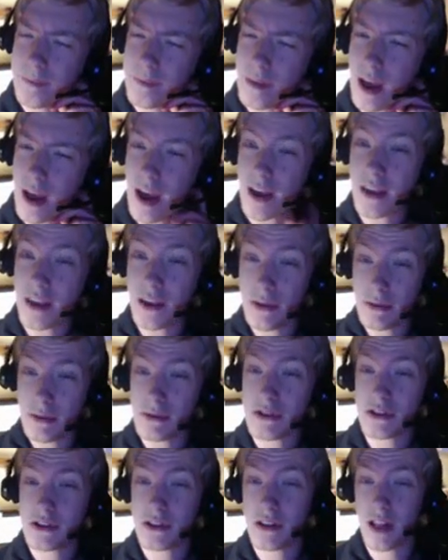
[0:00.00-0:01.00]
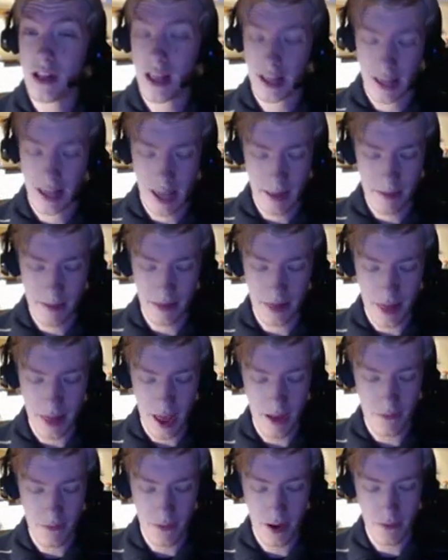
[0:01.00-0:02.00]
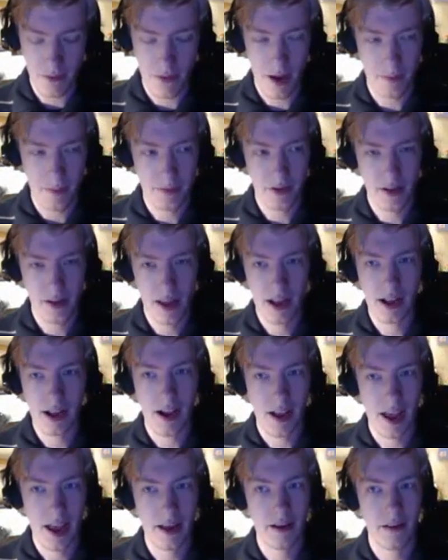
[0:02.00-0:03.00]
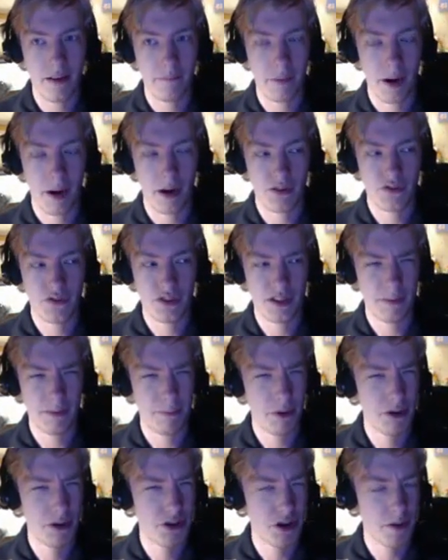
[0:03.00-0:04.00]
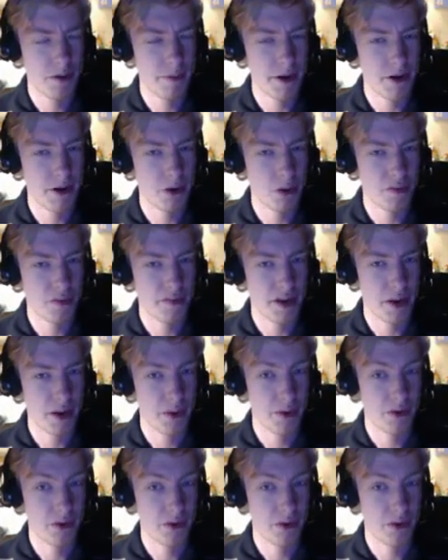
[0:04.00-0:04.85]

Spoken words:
I used, like, in that Raidraptor deck, I had Nightmare Archfiends. I'm pretty sure I made a dual video